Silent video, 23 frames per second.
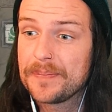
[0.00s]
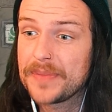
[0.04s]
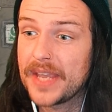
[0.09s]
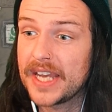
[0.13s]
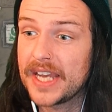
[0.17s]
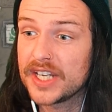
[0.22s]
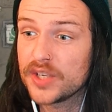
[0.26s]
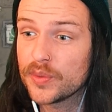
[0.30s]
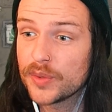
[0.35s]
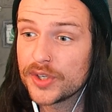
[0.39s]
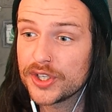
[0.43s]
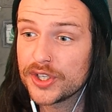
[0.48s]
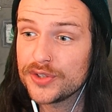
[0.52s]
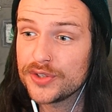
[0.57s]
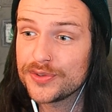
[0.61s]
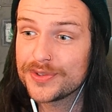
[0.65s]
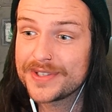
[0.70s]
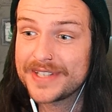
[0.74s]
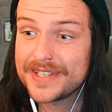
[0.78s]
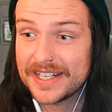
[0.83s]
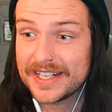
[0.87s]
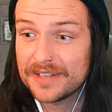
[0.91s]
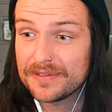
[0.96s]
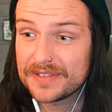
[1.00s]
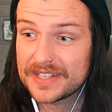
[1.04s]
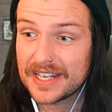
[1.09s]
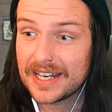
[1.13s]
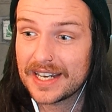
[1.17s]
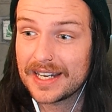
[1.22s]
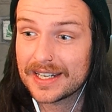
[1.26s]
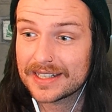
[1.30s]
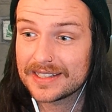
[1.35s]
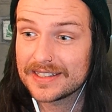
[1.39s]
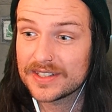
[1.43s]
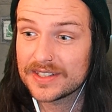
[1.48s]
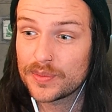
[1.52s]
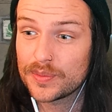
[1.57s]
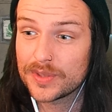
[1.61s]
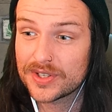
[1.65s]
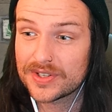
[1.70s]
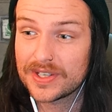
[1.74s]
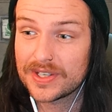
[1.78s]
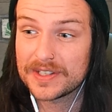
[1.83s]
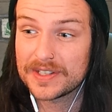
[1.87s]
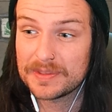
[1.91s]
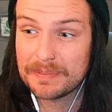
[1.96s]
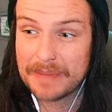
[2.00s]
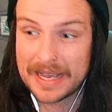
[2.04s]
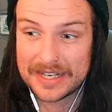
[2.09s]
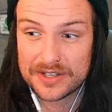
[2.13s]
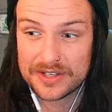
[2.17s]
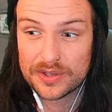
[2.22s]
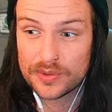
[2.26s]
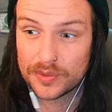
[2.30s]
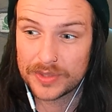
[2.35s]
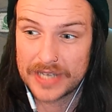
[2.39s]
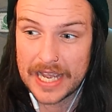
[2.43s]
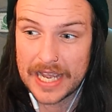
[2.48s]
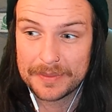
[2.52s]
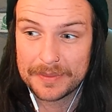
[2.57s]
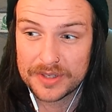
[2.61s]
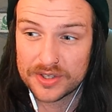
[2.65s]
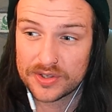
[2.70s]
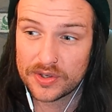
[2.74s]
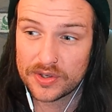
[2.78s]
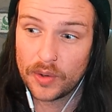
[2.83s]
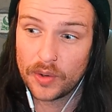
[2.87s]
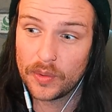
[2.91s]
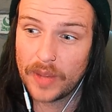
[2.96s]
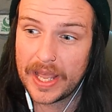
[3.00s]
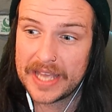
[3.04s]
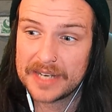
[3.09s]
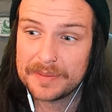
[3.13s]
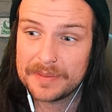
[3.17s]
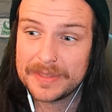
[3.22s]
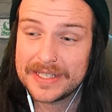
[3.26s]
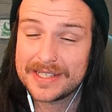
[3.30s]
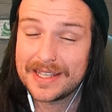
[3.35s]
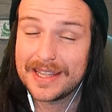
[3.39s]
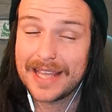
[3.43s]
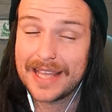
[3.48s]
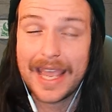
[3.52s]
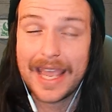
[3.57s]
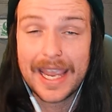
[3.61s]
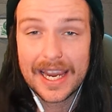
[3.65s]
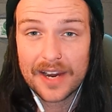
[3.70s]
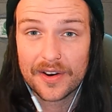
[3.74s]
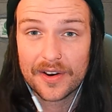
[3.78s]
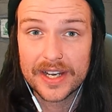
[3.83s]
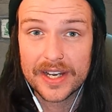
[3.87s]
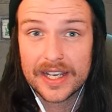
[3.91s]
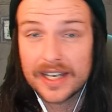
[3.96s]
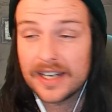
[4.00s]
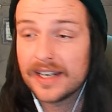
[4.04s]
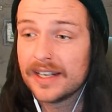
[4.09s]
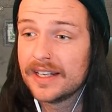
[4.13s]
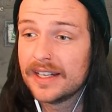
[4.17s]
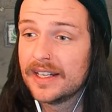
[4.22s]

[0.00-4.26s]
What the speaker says: And you want to use Din of Darkness, which does magical damage to all enemies in the area.